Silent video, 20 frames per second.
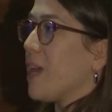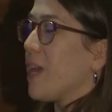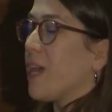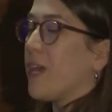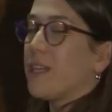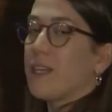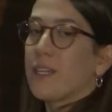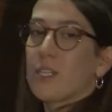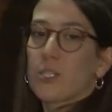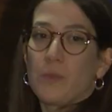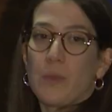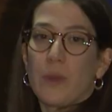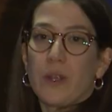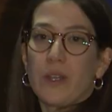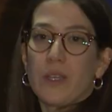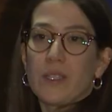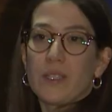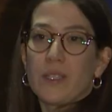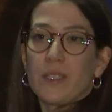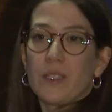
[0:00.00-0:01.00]
Any
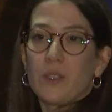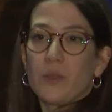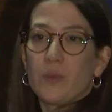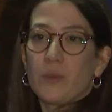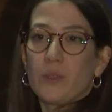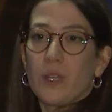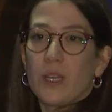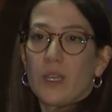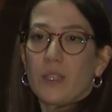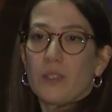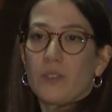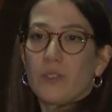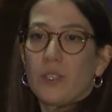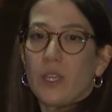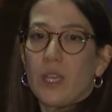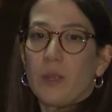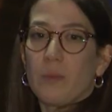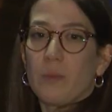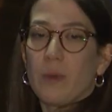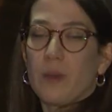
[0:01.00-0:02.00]
experience that you would like to
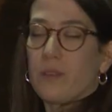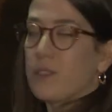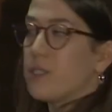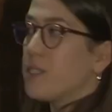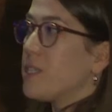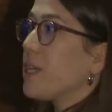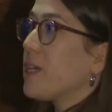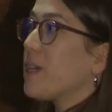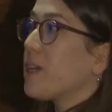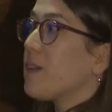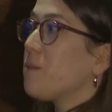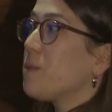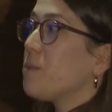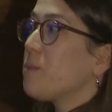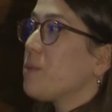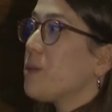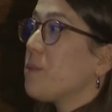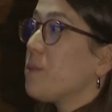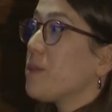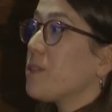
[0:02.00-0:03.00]
share about CCAM
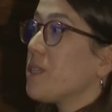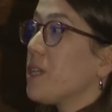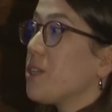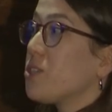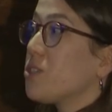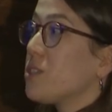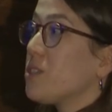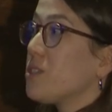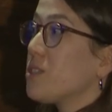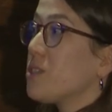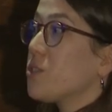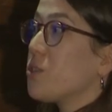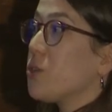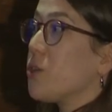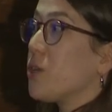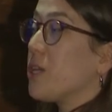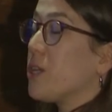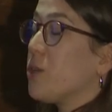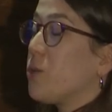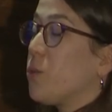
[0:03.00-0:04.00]
implementations in
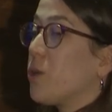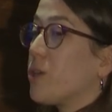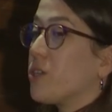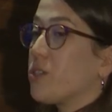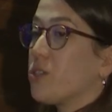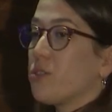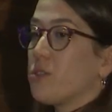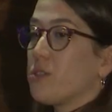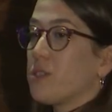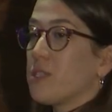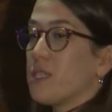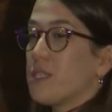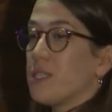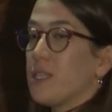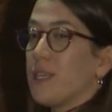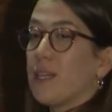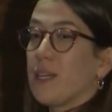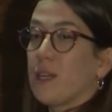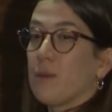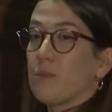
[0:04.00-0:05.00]
Turkey? Where do you see
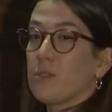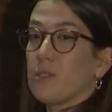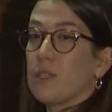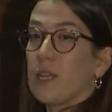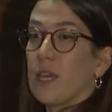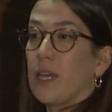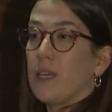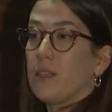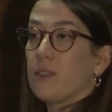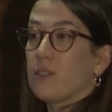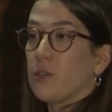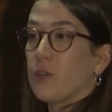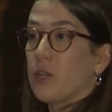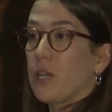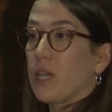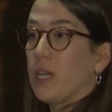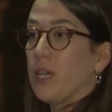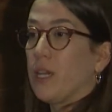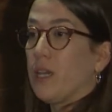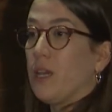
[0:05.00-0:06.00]
CCAM today in
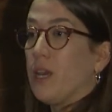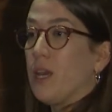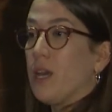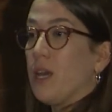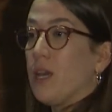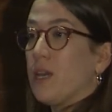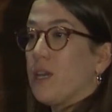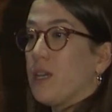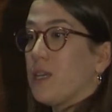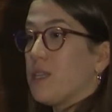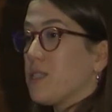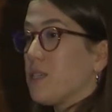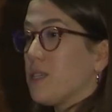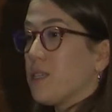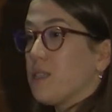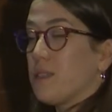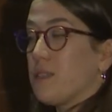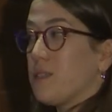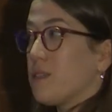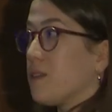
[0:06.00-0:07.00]
Turkey?
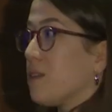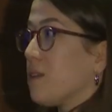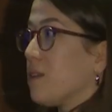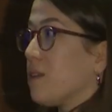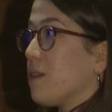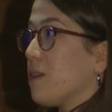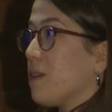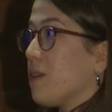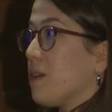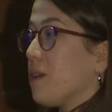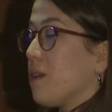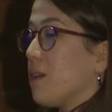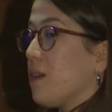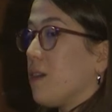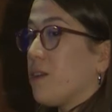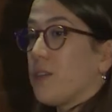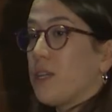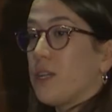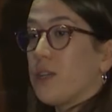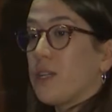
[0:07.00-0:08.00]

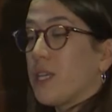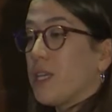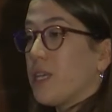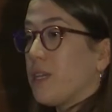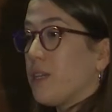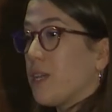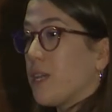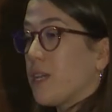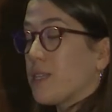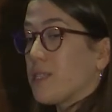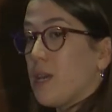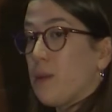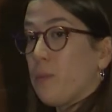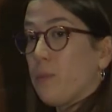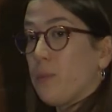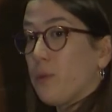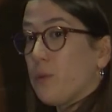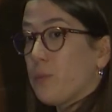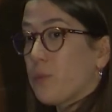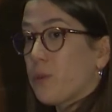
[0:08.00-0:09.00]
Are there any
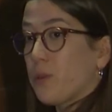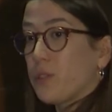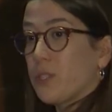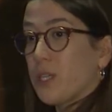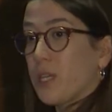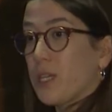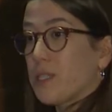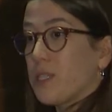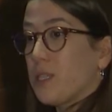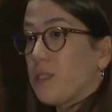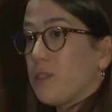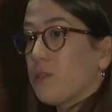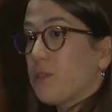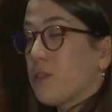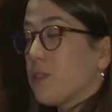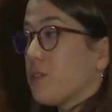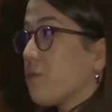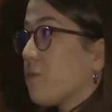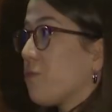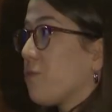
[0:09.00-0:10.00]
example projects that you
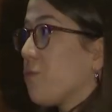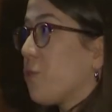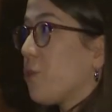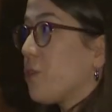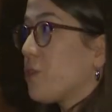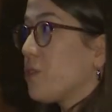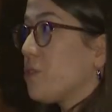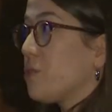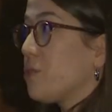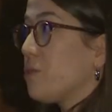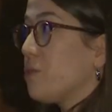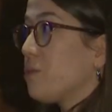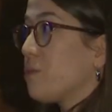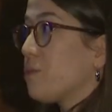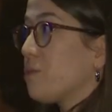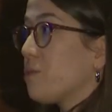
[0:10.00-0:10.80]
can refer to?